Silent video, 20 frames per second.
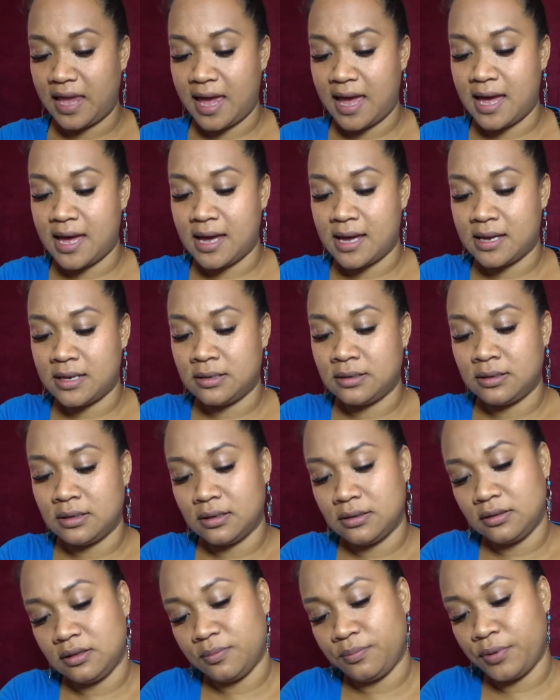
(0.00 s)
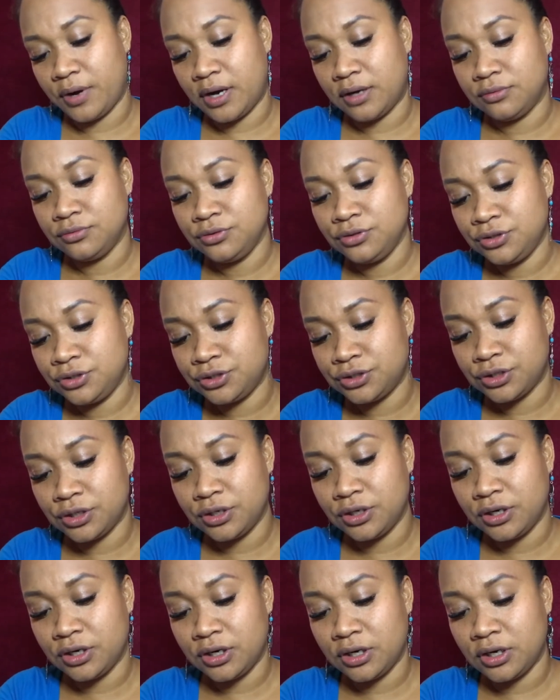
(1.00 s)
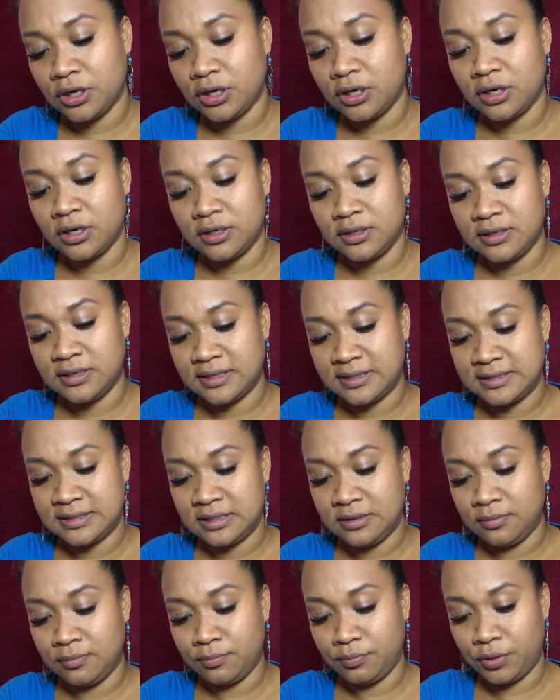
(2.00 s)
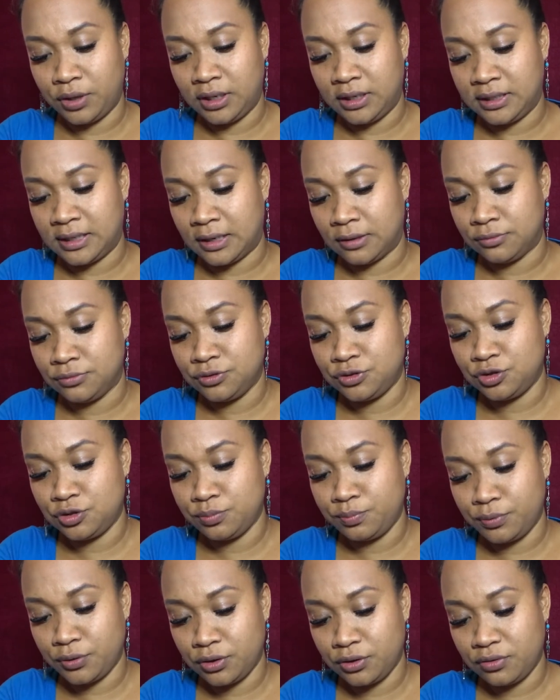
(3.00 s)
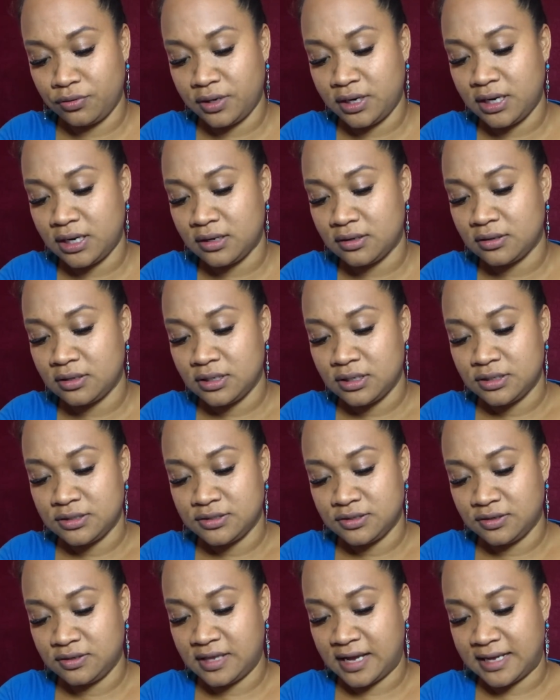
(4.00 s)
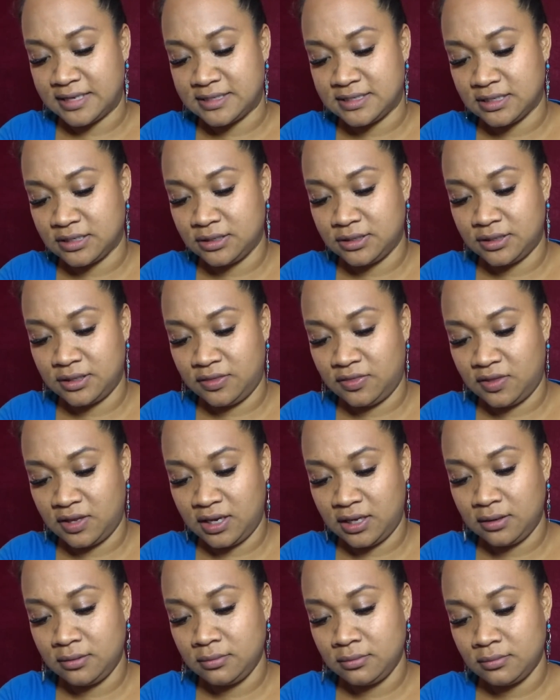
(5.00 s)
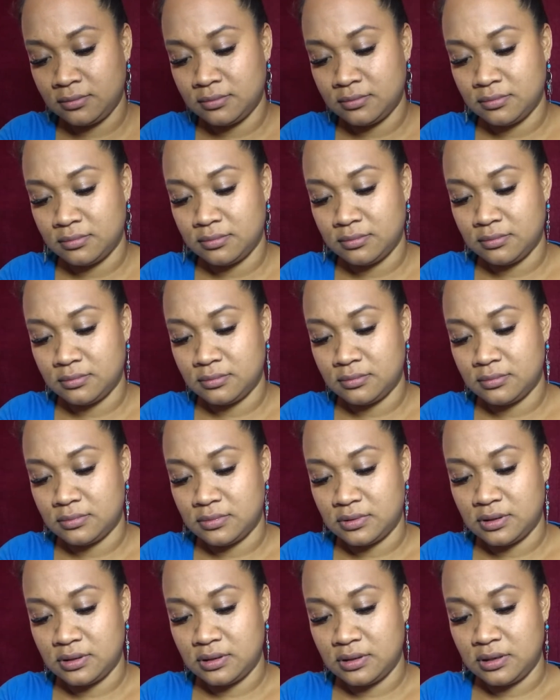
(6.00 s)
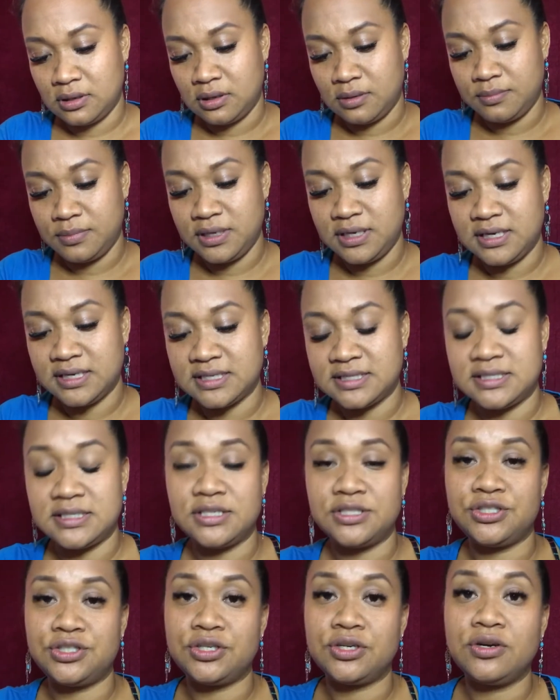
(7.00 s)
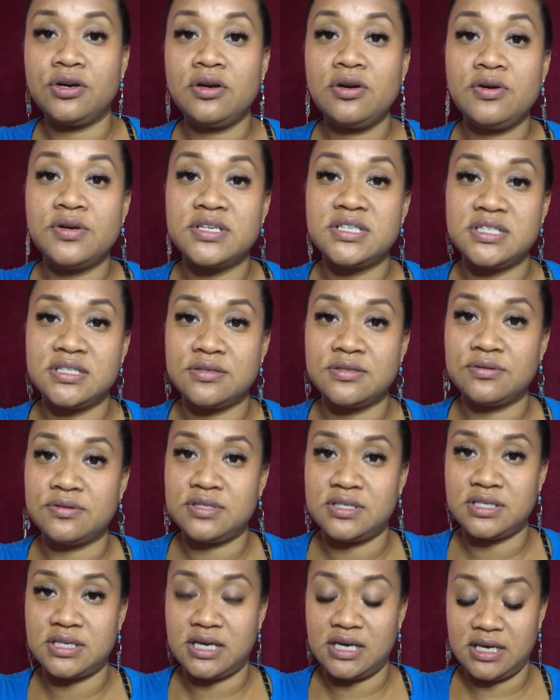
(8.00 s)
And the brown sugar doesn't break down super quick, so that's a good thing, because the sugar crystals